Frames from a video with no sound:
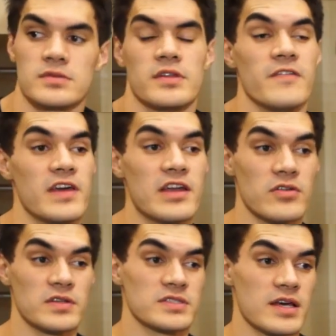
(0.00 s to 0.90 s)
the
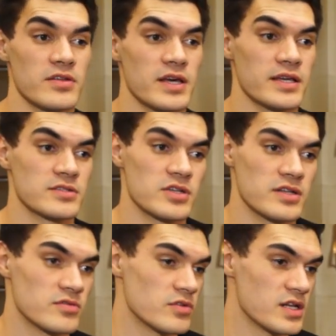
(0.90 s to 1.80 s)
veterans, how they try
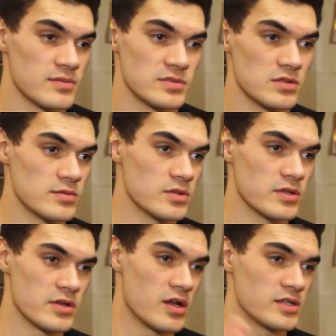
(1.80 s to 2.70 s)
and really absorb all
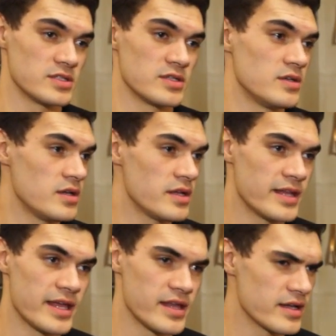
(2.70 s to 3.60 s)
the knowledge.
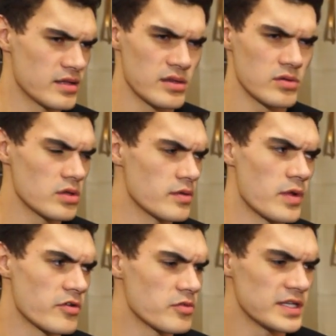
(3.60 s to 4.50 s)
And all of them
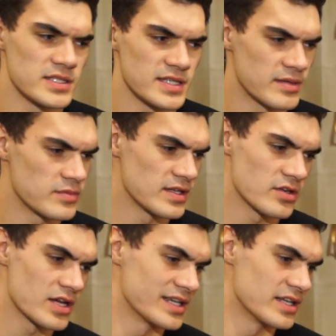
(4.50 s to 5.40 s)
repeat the same thing. You've
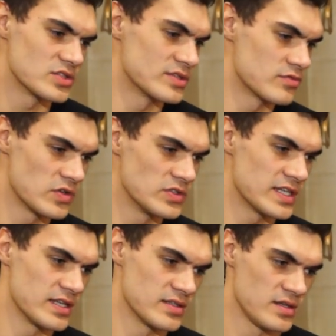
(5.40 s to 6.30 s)
got to get into a
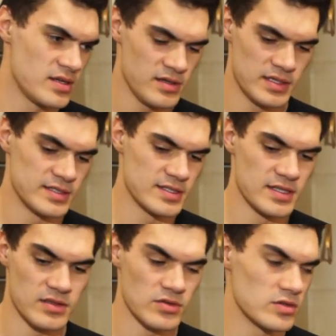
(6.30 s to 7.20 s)
routine and
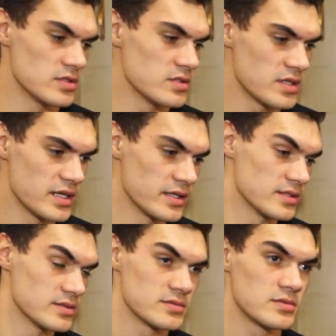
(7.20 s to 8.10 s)
stick through it.
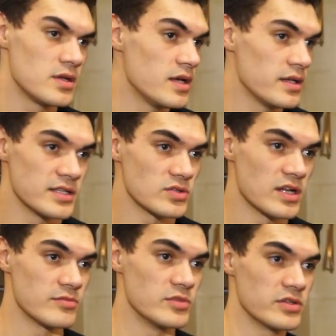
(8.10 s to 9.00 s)
And that's all
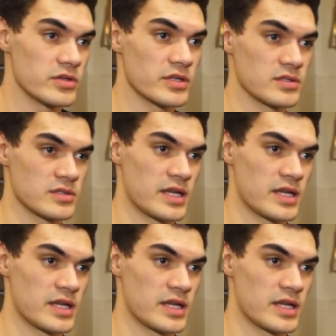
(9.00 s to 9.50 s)
I've been doing.